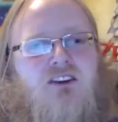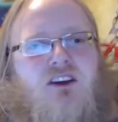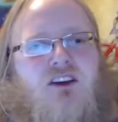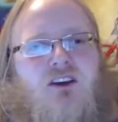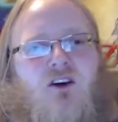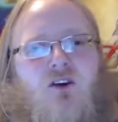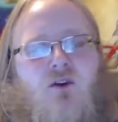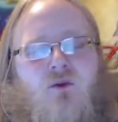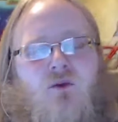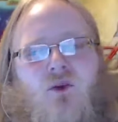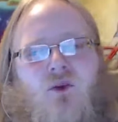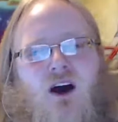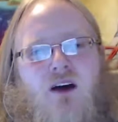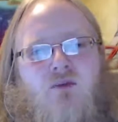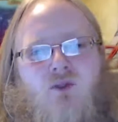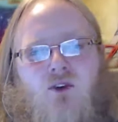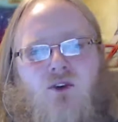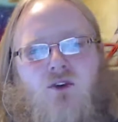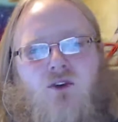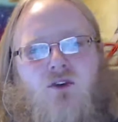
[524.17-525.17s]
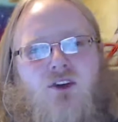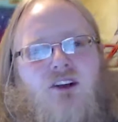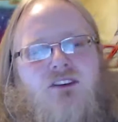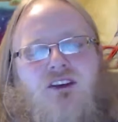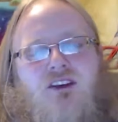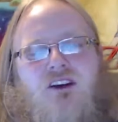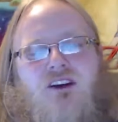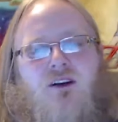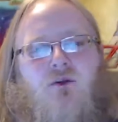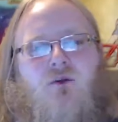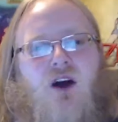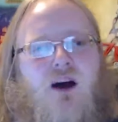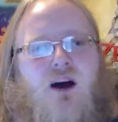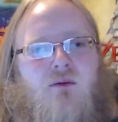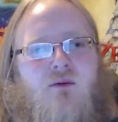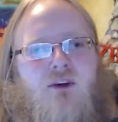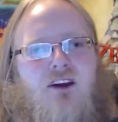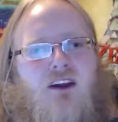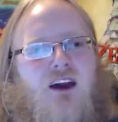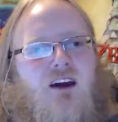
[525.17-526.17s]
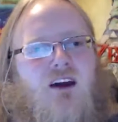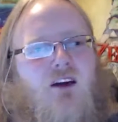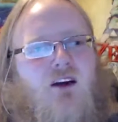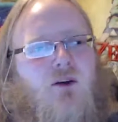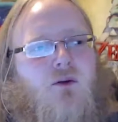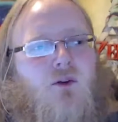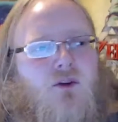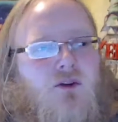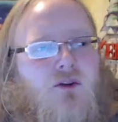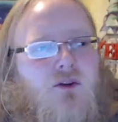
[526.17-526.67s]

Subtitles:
called a rabroo that's like a rabbit kangaroo.